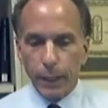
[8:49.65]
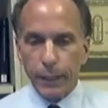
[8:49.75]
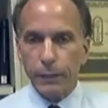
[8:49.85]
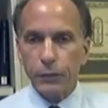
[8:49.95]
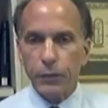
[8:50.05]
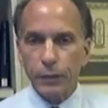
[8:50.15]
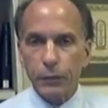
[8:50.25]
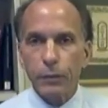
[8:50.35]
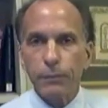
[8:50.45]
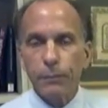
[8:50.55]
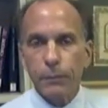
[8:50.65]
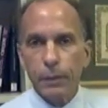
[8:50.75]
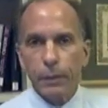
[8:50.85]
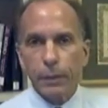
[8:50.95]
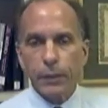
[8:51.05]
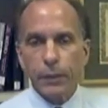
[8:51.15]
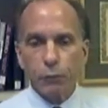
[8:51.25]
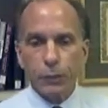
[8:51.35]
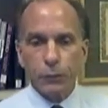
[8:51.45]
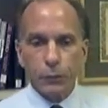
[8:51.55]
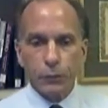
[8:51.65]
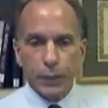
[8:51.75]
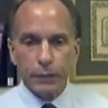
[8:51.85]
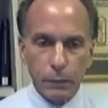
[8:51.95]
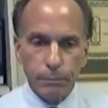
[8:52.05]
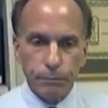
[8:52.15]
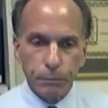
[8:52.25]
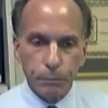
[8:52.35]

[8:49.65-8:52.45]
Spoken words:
that exists in the research activity.